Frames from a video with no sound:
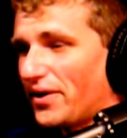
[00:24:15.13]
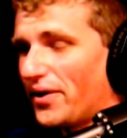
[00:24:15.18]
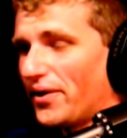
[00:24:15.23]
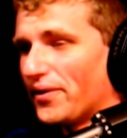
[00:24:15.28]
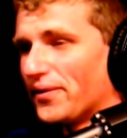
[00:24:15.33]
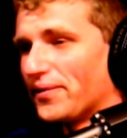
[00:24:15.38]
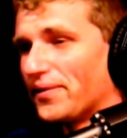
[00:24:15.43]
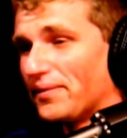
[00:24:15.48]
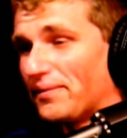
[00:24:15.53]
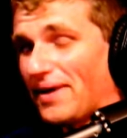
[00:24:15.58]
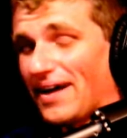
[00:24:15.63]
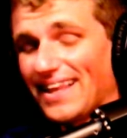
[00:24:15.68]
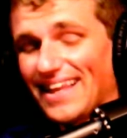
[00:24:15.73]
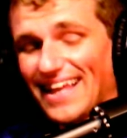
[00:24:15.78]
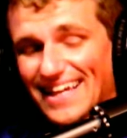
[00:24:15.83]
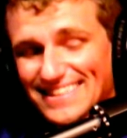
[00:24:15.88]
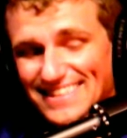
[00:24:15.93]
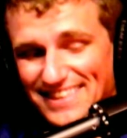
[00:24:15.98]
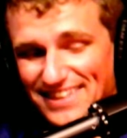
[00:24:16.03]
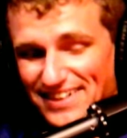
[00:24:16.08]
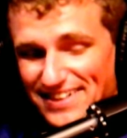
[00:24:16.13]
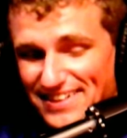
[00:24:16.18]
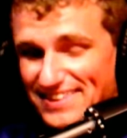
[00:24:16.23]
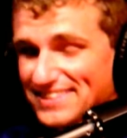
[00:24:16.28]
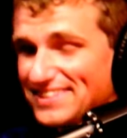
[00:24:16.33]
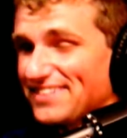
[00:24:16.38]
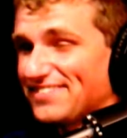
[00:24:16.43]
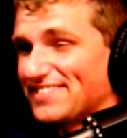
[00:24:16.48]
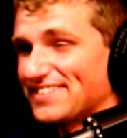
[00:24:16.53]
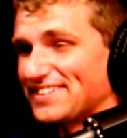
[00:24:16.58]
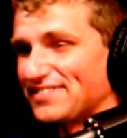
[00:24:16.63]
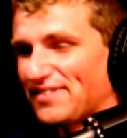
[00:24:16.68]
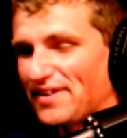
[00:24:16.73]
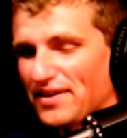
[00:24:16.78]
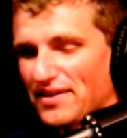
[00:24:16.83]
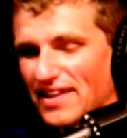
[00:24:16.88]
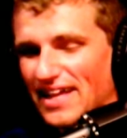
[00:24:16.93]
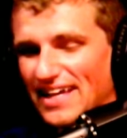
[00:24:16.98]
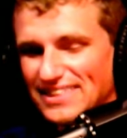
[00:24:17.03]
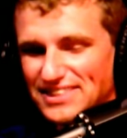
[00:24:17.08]
Oh well, my last
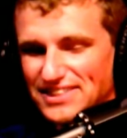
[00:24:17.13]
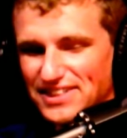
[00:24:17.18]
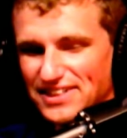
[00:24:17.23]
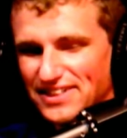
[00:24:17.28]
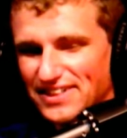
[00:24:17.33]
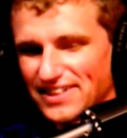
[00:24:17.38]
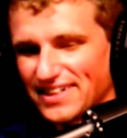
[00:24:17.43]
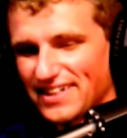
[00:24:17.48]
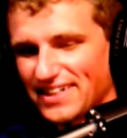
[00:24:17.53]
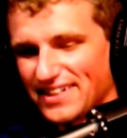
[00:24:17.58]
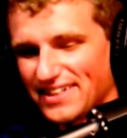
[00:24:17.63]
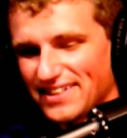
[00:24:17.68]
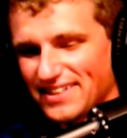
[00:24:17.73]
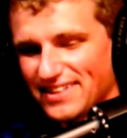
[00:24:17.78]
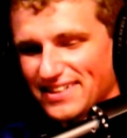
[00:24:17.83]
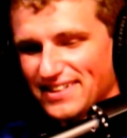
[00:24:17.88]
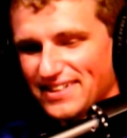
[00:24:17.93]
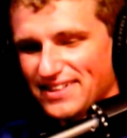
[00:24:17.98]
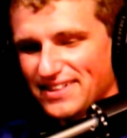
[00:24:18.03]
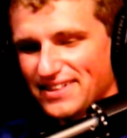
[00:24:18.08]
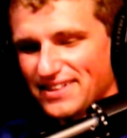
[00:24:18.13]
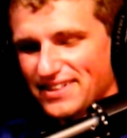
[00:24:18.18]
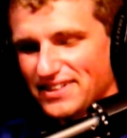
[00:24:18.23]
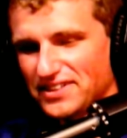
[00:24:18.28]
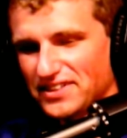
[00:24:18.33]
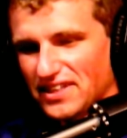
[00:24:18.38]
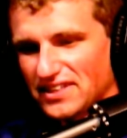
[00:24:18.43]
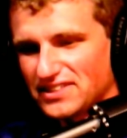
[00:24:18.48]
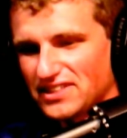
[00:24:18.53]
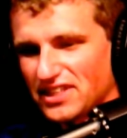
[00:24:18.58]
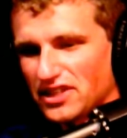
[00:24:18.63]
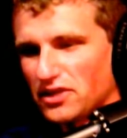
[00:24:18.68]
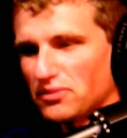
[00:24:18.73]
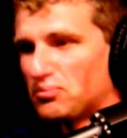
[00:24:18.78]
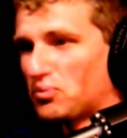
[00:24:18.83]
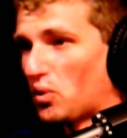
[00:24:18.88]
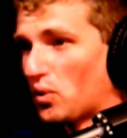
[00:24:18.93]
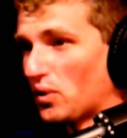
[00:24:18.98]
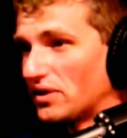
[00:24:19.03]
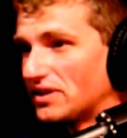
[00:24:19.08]
year, they say they
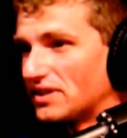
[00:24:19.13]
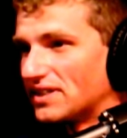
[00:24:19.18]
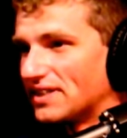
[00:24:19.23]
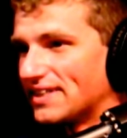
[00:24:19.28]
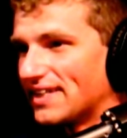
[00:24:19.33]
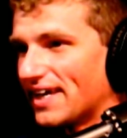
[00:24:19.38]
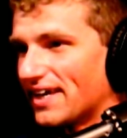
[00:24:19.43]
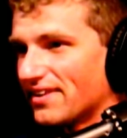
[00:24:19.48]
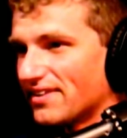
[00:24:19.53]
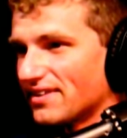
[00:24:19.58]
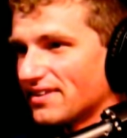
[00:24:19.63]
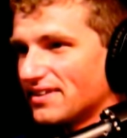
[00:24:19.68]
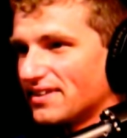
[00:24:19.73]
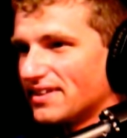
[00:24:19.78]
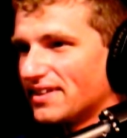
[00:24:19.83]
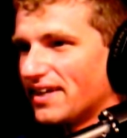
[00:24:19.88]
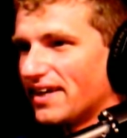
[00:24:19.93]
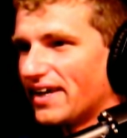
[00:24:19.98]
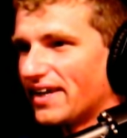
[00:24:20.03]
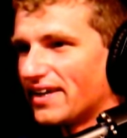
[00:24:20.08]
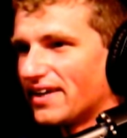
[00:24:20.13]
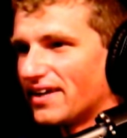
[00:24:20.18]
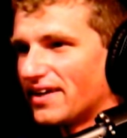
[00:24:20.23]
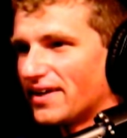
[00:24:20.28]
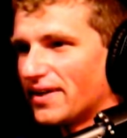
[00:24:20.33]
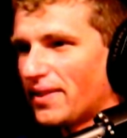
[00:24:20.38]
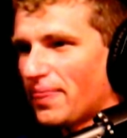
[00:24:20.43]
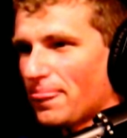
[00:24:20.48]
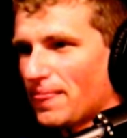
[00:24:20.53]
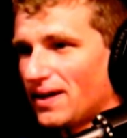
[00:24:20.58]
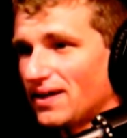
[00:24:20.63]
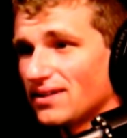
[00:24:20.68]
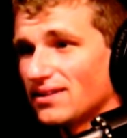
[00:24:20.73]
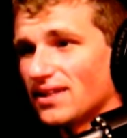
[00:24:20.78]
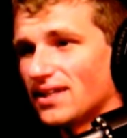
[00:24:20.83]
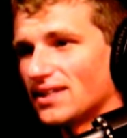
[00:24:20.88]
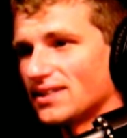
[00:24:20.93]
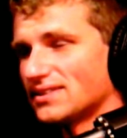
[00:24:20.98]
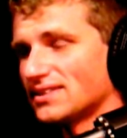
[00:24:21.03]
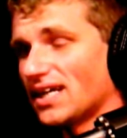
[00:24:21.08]
bore you to death. Mm-hmm. And I had a
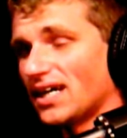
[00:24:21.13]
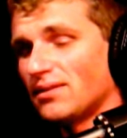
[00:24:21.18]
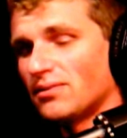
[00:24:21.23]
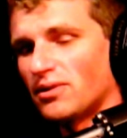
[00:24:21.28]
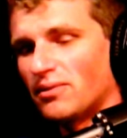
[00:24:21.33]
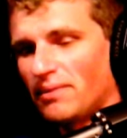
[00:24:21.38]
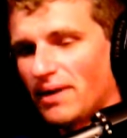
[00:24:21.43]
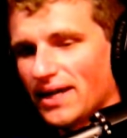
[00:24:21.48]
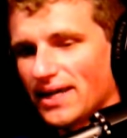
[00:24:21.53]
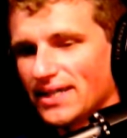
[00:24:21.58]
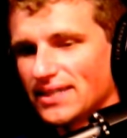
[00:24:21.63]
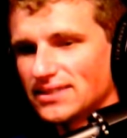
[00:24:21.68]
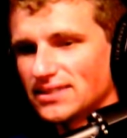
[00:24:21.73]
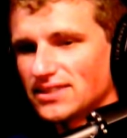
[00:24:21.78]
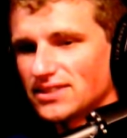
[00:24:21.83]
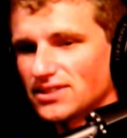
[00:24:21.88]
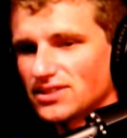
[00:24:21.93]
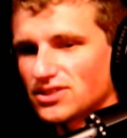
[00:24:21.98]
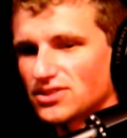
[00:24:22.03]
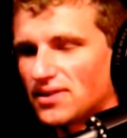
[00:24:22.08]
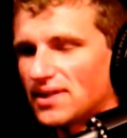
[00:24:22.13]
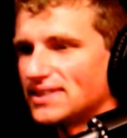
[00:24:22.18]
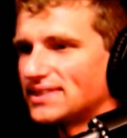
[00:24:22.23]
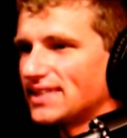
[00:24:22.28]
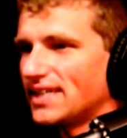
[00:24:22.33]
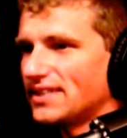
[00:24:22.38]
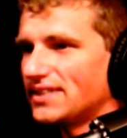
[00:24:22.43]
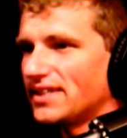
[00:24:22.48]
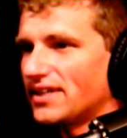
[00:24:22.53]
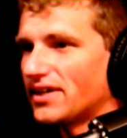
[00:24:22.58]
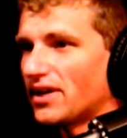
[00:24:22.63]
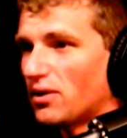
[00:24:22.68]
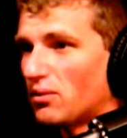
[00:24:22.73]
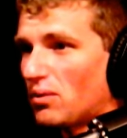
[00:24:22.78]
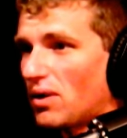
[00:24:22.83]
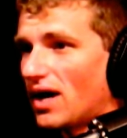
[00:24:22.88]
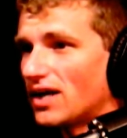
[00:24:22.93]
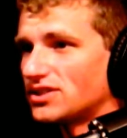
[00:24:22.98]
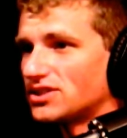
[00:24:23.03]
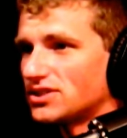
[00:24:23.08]
lot of time on my hands, so I sat down and I
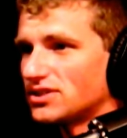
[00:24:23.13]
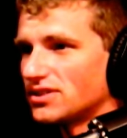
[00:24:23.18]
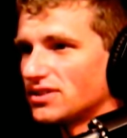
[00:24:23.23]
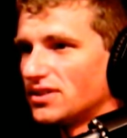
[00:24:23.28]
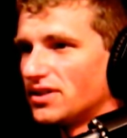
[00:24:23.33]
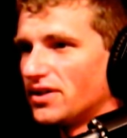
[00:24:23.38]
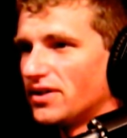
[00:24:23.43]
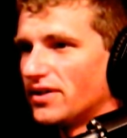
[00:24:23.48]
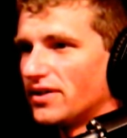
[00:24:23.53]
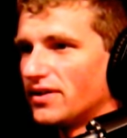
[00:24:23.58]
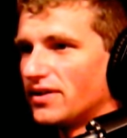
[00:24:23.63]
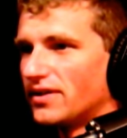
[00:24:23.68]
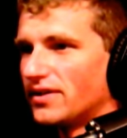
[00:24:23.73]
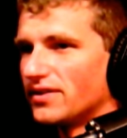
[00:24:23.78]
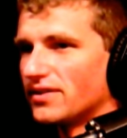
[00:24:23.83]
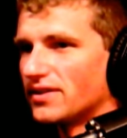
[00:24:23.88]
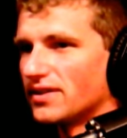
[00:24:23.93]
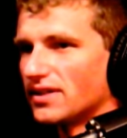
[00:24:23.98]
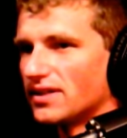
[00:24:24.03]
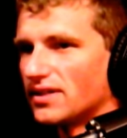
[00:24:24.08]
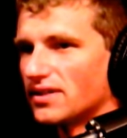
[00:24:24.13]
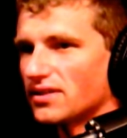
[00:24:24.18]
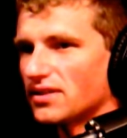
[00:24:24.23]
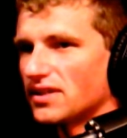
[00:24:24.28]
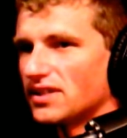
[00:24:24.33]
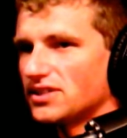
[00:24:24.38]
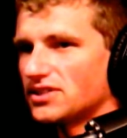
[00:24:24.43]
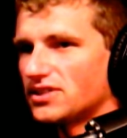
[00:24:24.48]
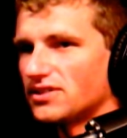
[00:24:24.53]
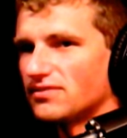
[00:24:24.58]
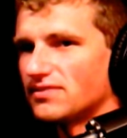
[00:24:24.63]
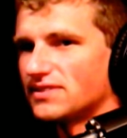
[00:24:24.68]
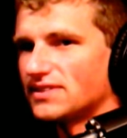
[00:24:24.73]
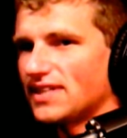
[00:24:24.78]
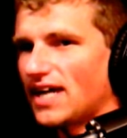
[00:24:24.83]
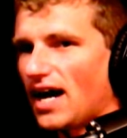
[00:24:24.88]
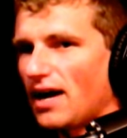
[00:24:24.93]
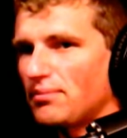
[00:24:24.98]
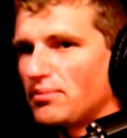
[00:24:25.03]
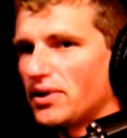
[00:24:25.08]
watched the list of
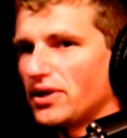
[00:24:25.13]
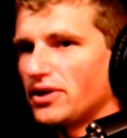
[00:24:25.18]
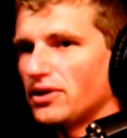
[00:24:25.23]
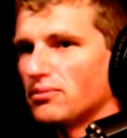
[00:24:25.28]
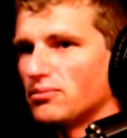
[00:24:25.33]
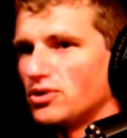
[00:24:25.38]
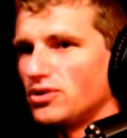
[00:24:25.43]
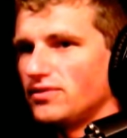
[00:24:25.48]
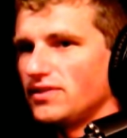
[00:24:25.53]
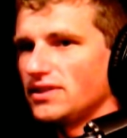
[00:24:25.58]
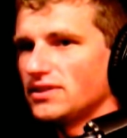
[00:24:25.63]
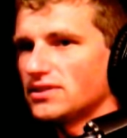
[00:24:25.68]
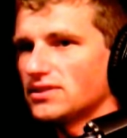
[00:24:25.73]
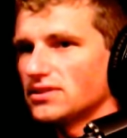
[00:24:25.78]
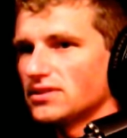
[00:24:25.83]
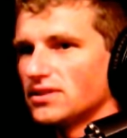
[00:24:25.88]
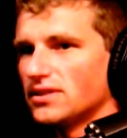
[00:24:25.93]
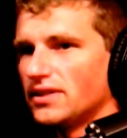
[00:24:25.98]
top 100 movies.